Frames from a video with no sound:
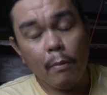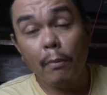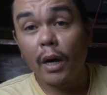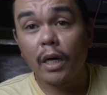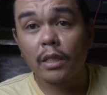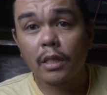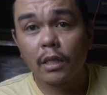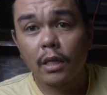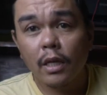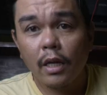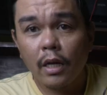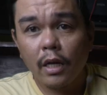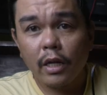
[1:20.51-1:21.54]
but
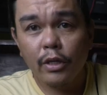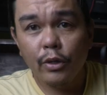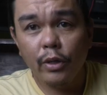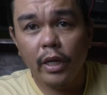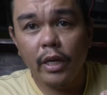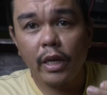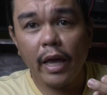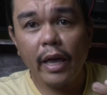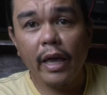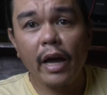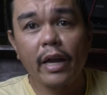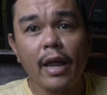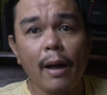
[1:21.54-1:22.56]
you need
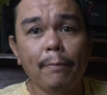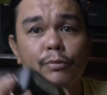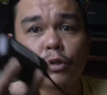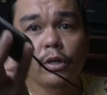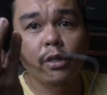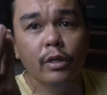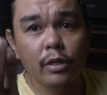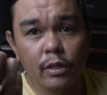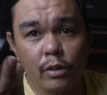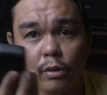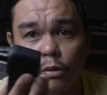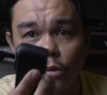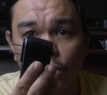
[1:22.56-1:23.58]
a adapter.
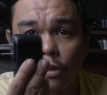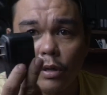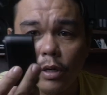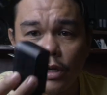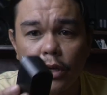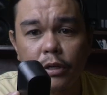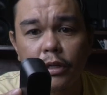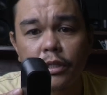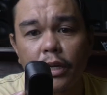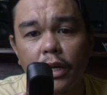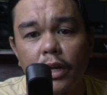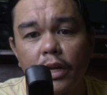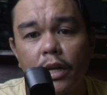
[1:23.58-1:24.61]
So here is
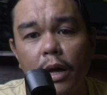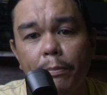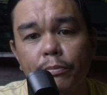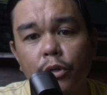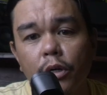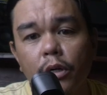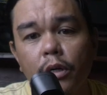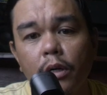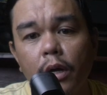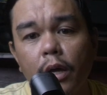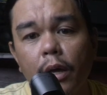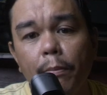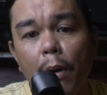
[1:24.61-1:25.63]
an adapter,
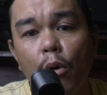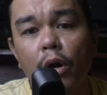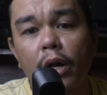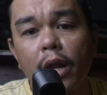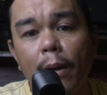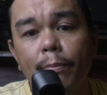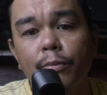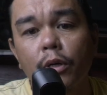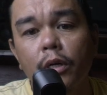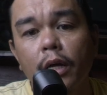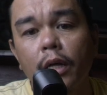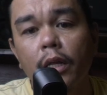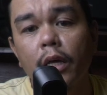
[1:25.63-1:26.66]
a power adapter
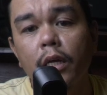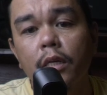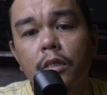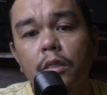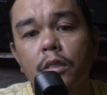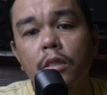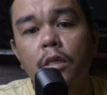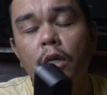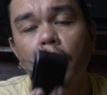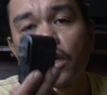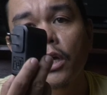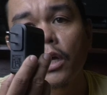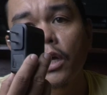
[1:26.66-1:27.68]
that is
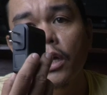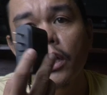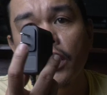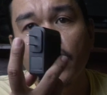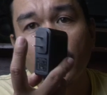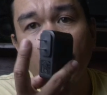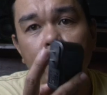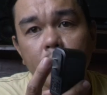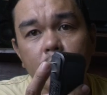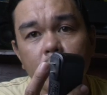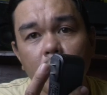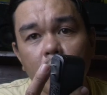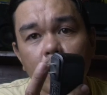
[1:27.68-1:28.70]

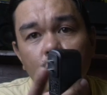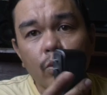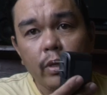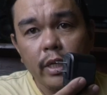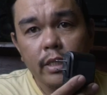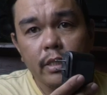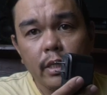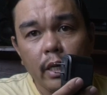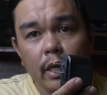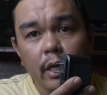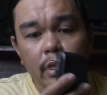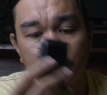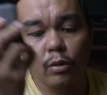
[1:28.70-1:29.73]
AC to DC.
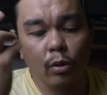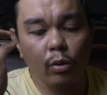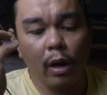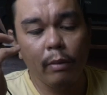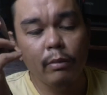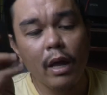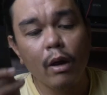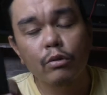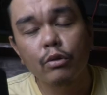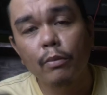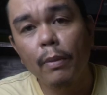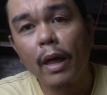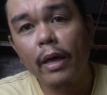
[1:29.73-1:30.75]
So I'm now
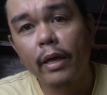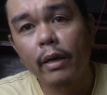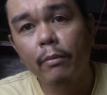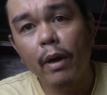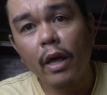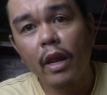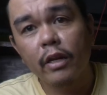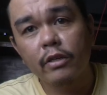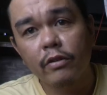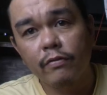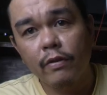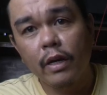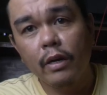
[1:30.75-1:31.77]
supplying my
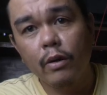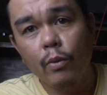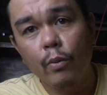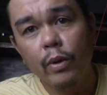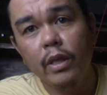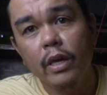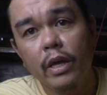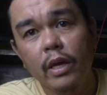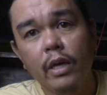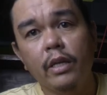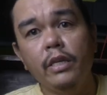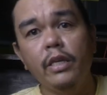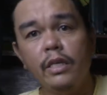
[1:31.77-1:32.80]
electric fan with a
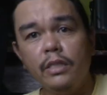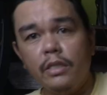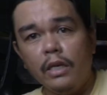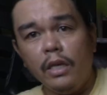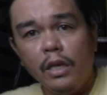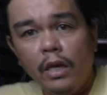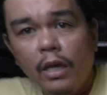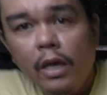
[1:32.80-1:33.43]
DC